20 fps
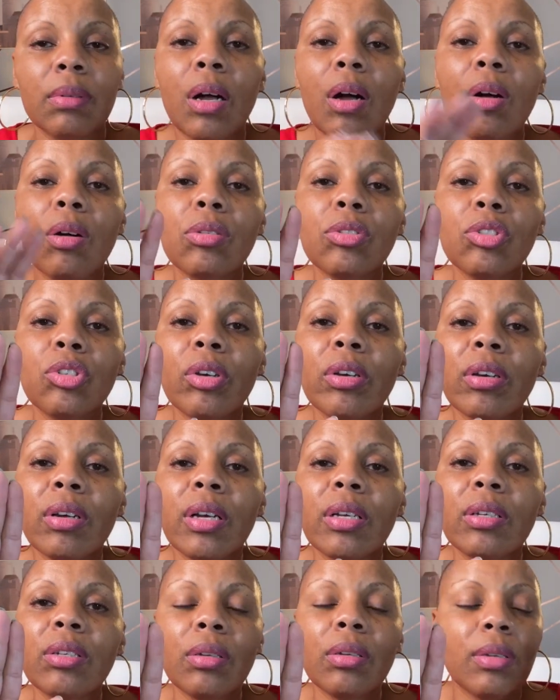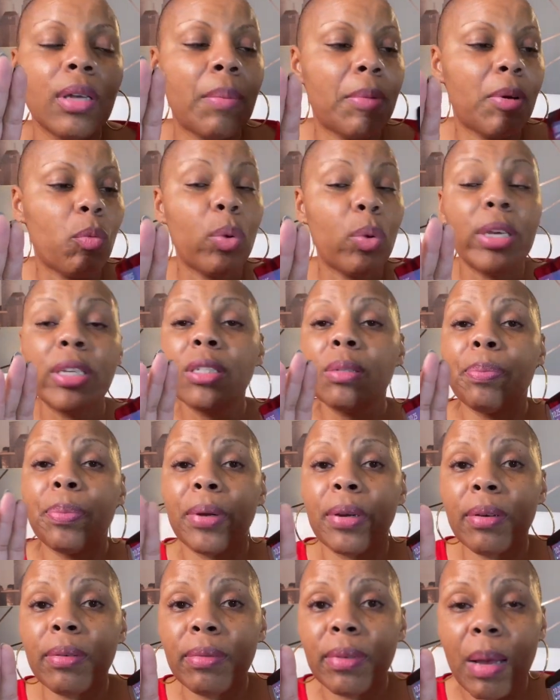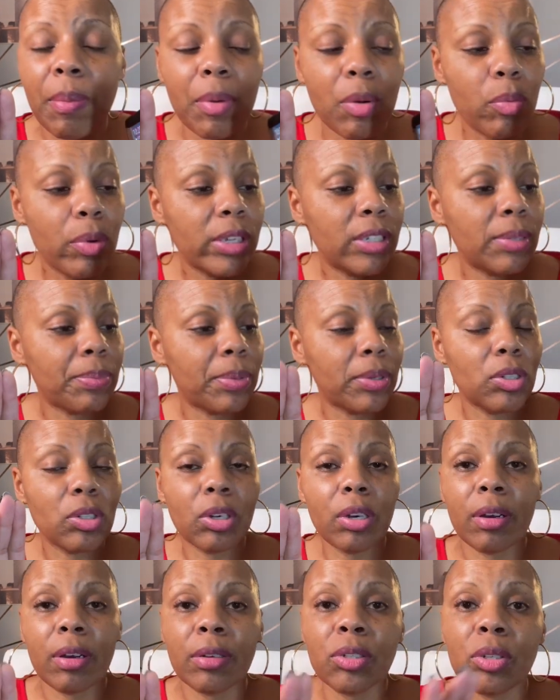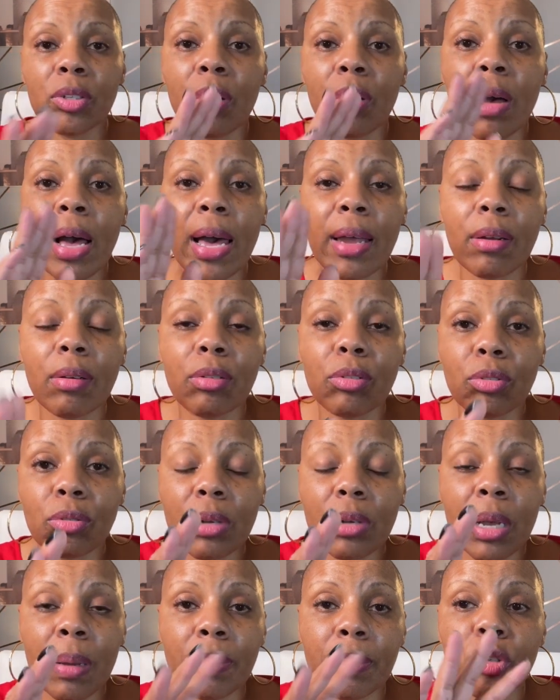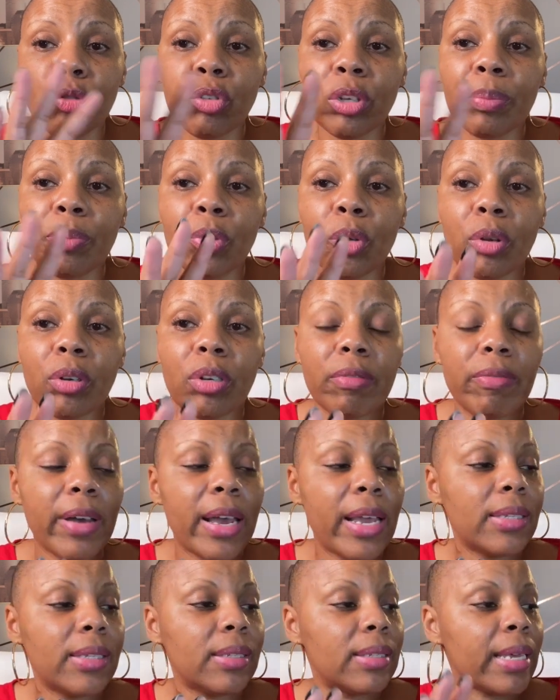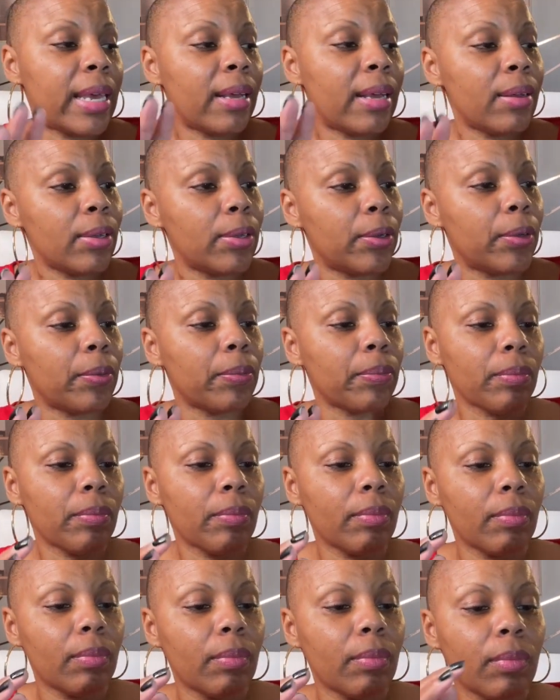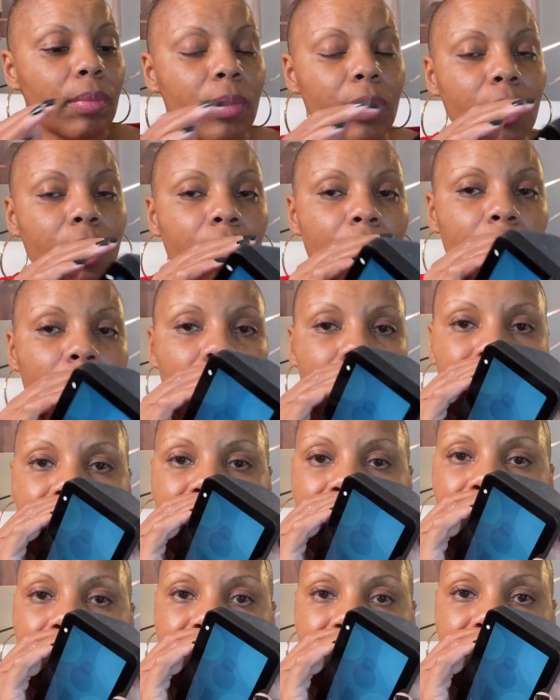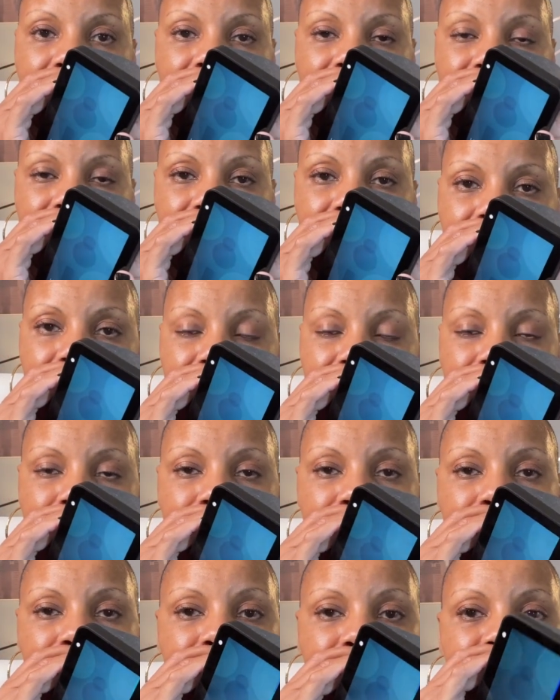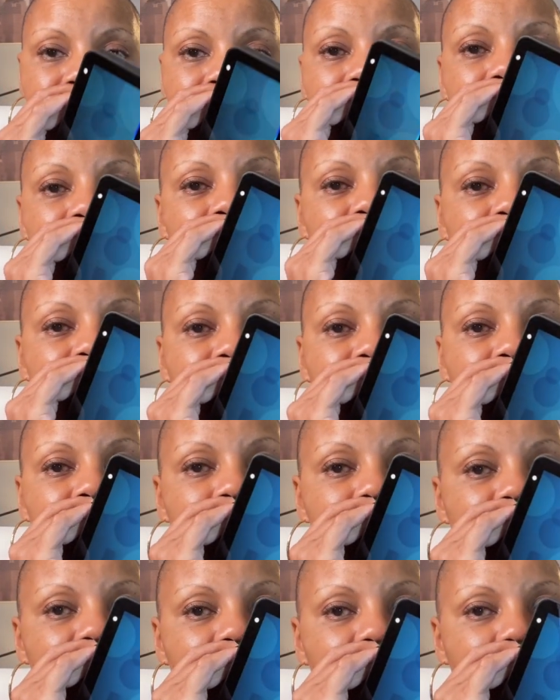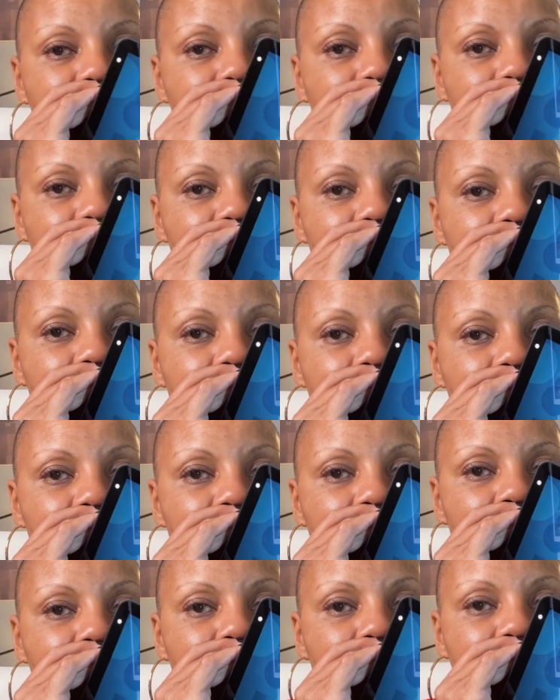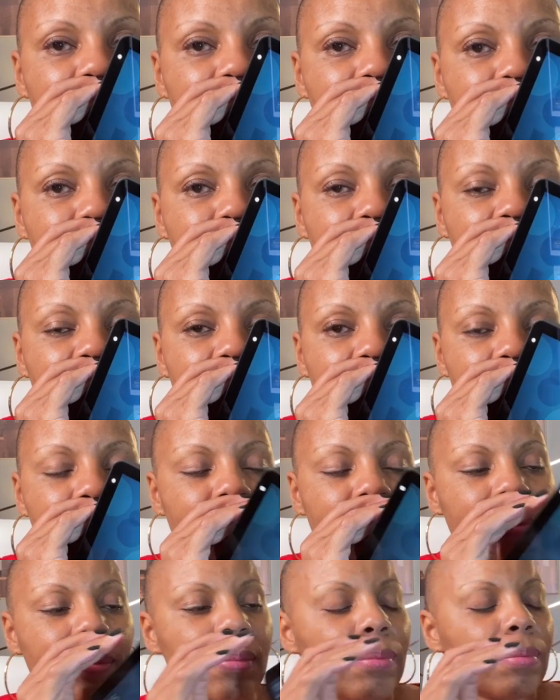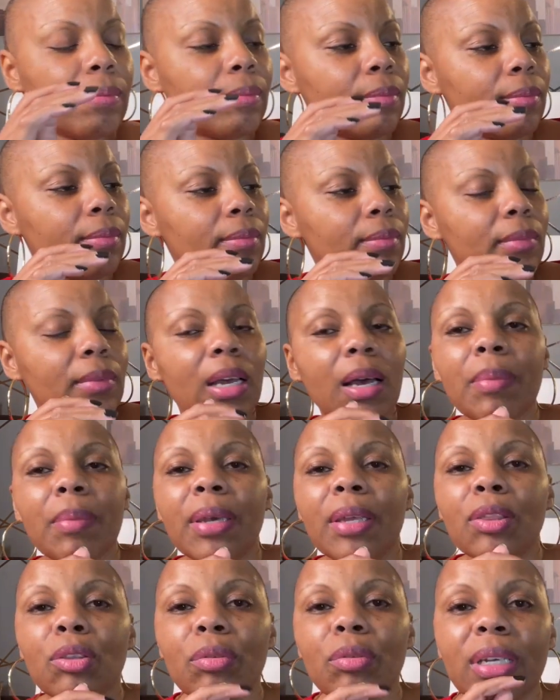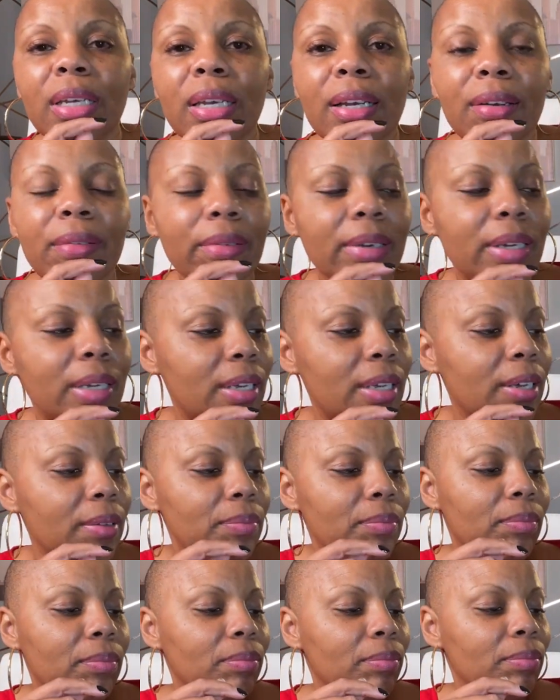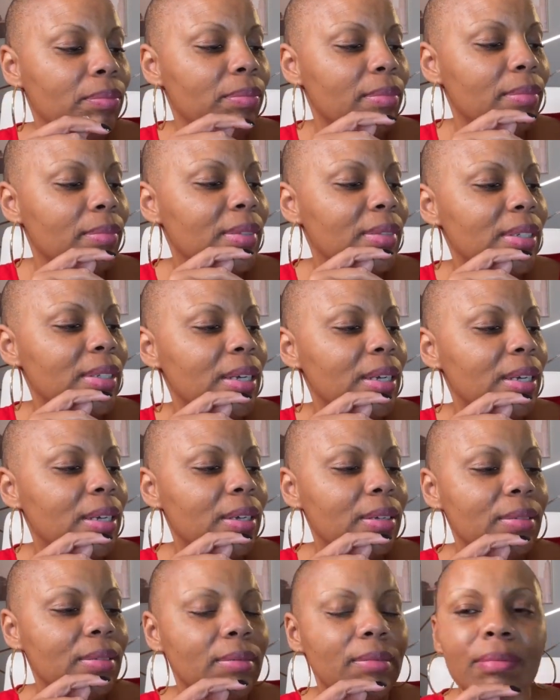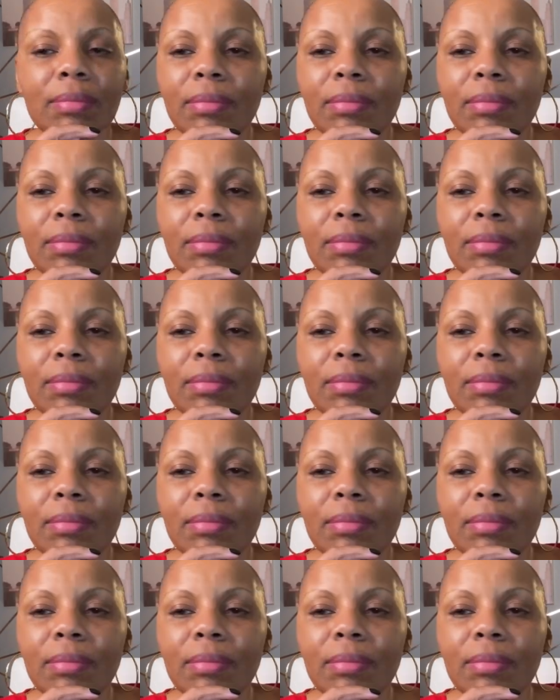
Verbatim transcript: Hold your, I'm a whisper. I'm a whisper to her so I don't um, trip your devices at home. Alexa, give me a three cookie recipe. I mean, three ingredient thing.